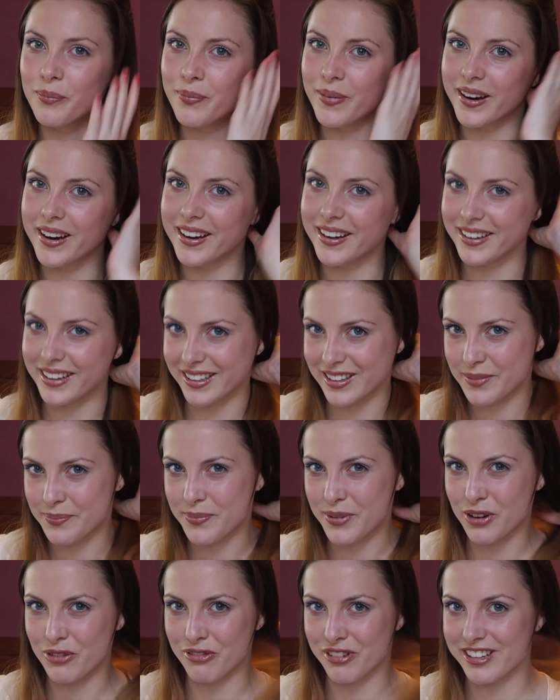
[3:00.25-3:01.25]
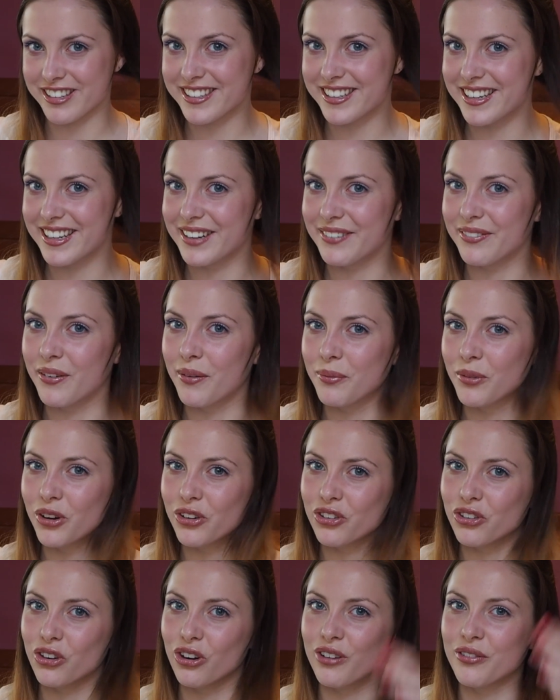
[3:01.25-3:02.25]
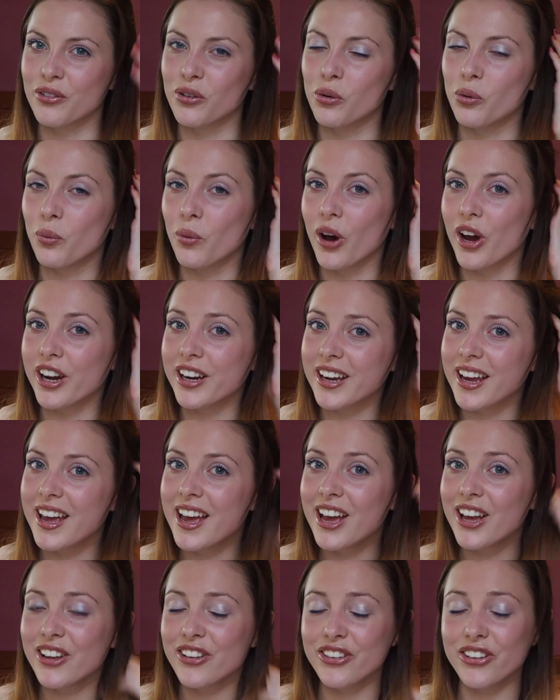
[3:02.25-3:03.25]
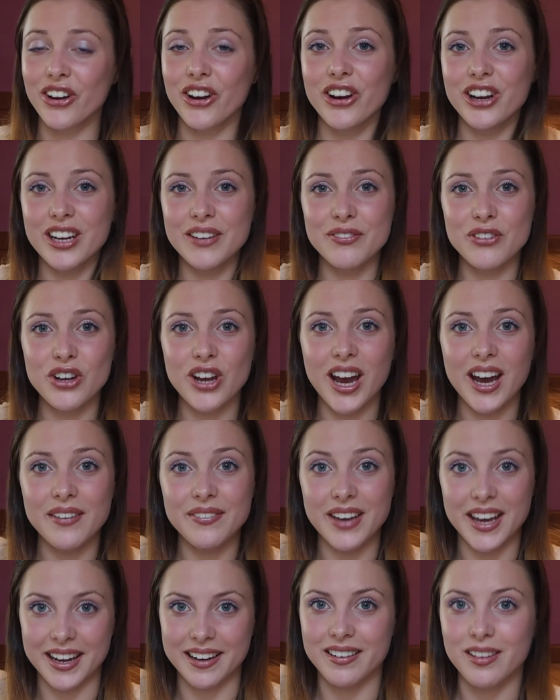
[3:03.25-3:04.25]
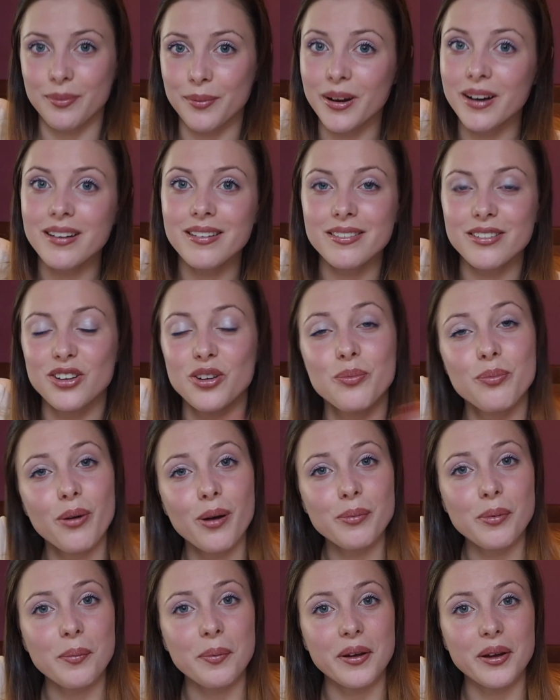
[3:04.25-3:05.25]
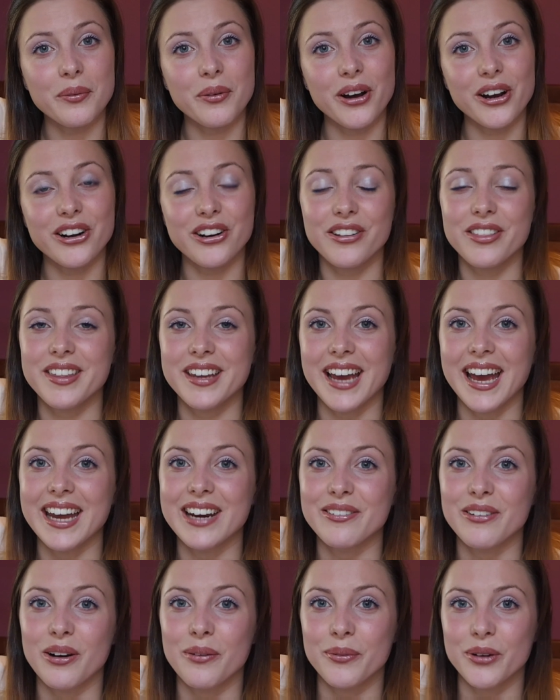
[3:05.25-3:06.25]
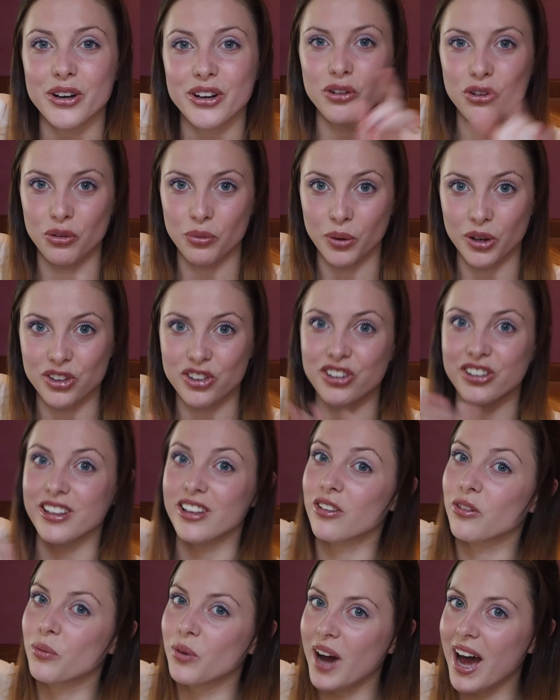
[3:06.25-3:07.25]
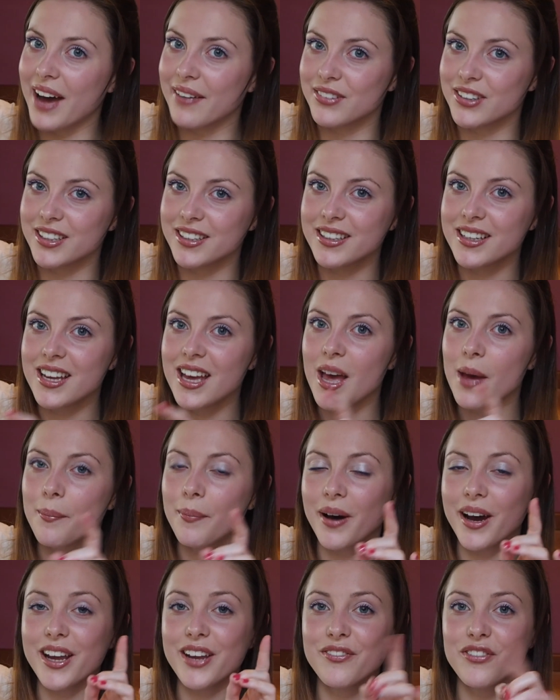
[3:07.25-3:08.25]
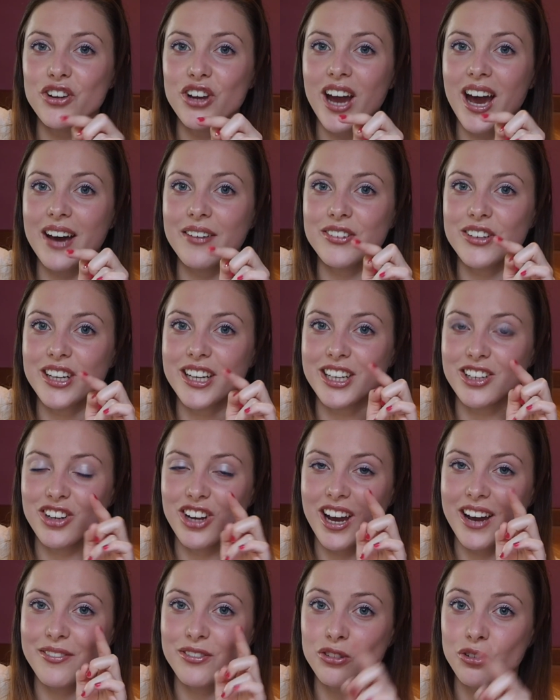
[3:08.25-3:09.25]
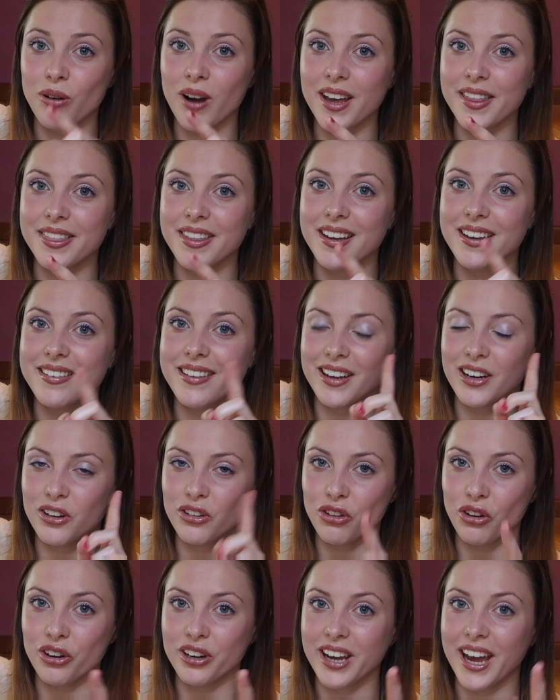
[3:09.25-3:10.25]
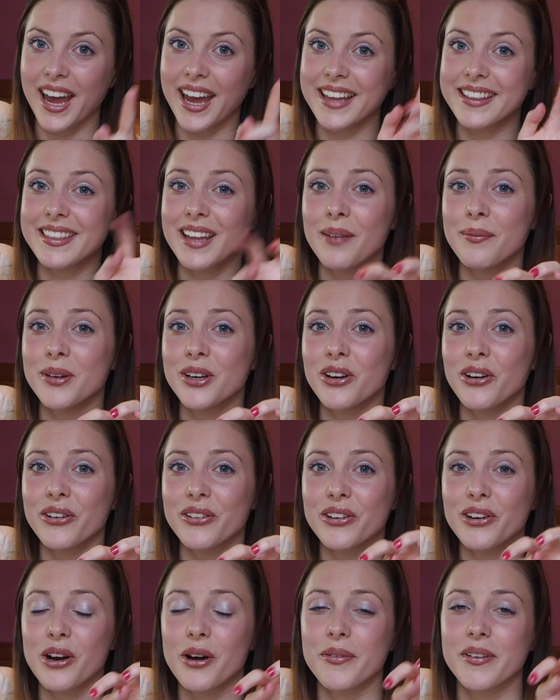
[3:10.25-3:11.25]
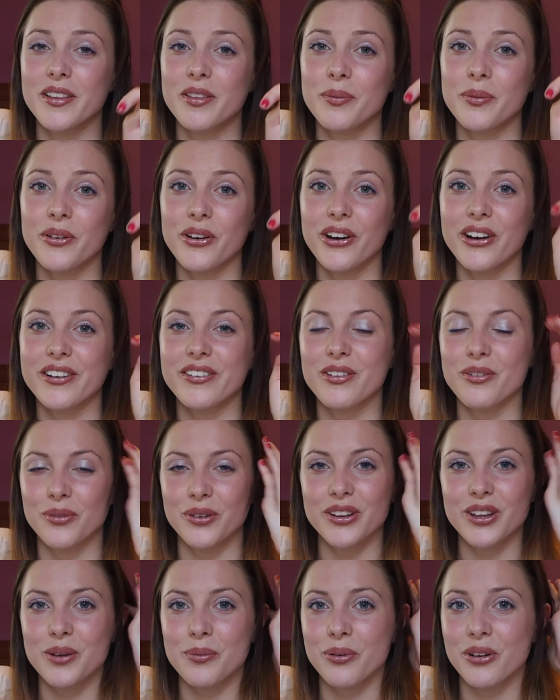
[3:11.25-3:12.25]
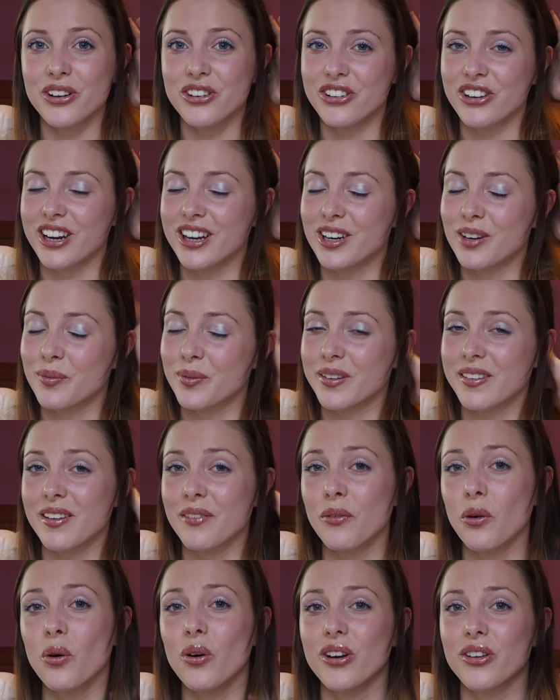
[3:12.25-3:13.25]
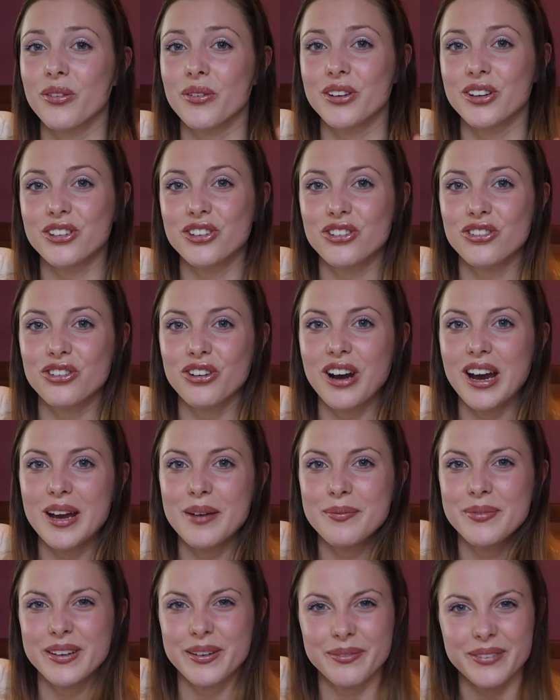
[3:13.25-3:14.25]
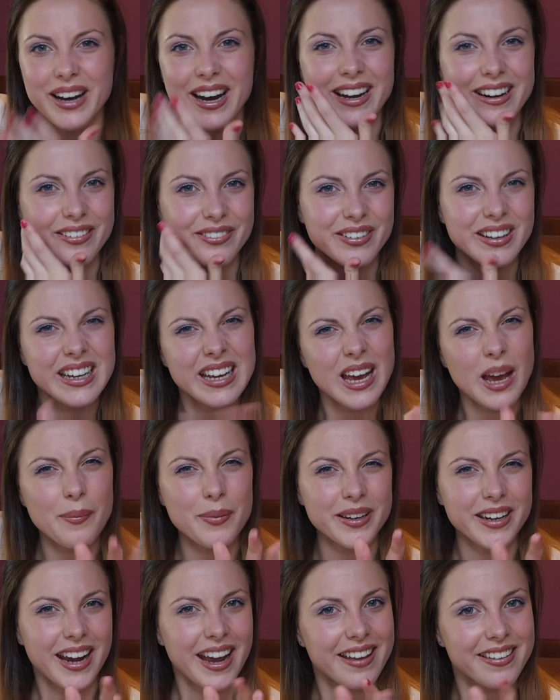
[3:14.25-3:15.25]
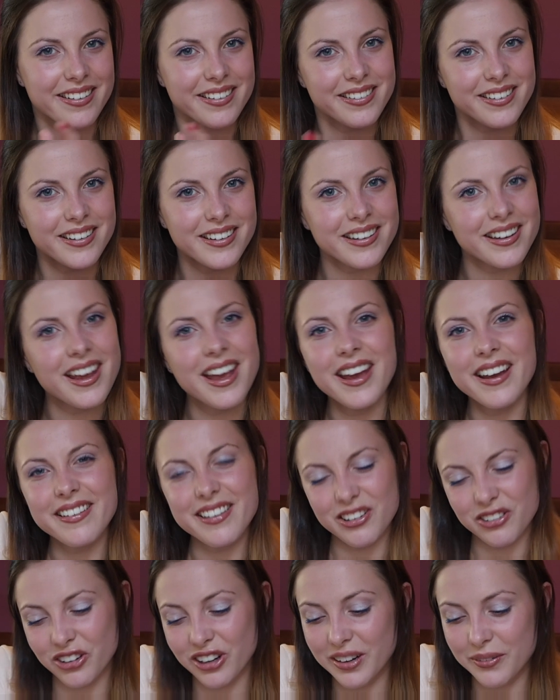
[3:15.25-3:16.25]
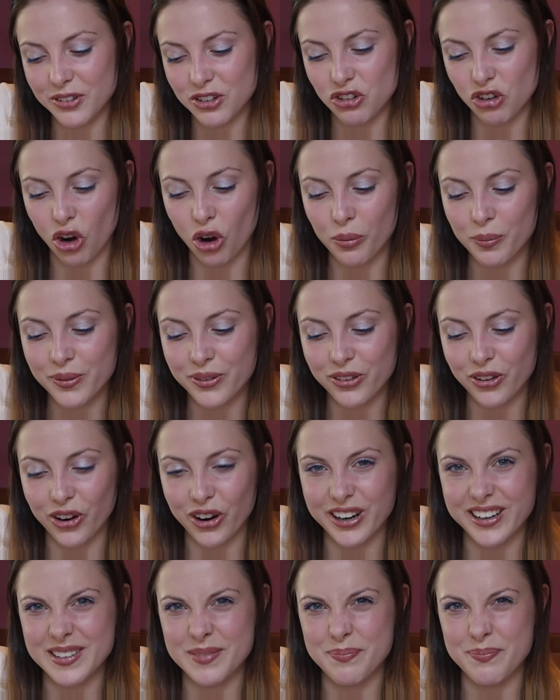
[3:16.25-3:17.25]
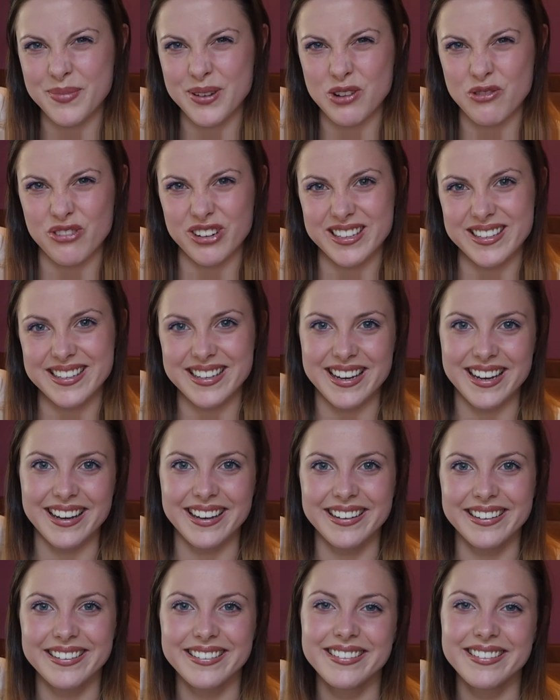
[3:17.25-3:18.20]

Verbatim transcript: but it's a bit risky if I'm not sure if it will work. So if you have eczema, you probably won't. I think anyone will who's watching this will have it. But if you have it and you have tried these and it's okay, let me know in the comments below, because I really appreciate it, because I've always wanted to try it, but I'm kind of a bit hesitant because I don't have a job, so it's a bit risky.